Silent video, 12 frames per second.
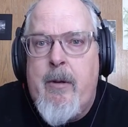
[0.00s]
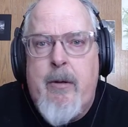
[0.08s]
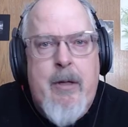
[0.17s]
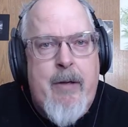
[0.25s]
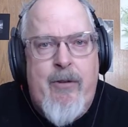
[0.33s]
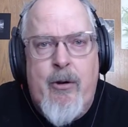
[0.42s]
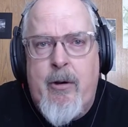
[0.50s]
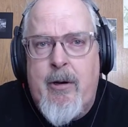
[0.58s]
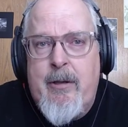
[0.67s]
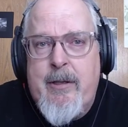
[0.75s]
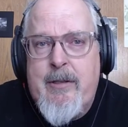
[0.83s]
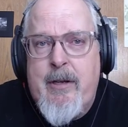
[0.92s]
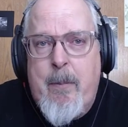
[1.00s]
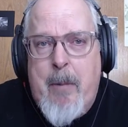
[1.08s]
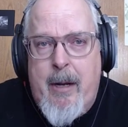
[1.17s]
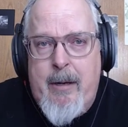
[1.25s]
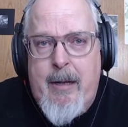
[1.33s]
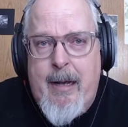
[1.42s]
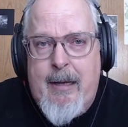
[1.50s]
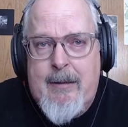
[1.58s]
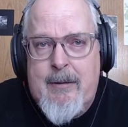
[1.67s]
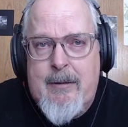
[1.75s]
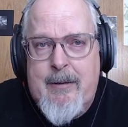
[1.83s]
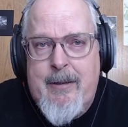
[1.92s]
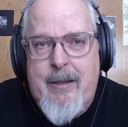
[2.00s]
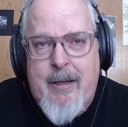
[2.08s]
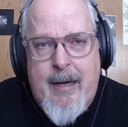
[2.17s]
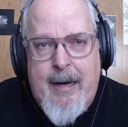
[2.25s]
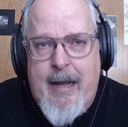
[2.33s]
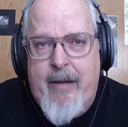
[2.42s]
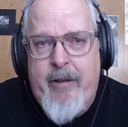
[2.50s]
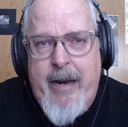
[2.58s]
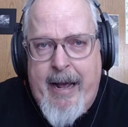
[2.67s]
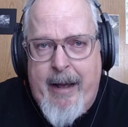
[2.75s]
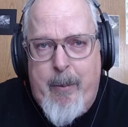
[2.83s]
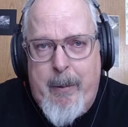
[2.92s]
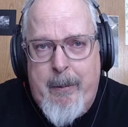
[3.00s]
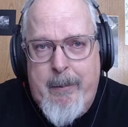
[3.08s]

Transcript: If you're going to listen to podcasts, you got to have an app.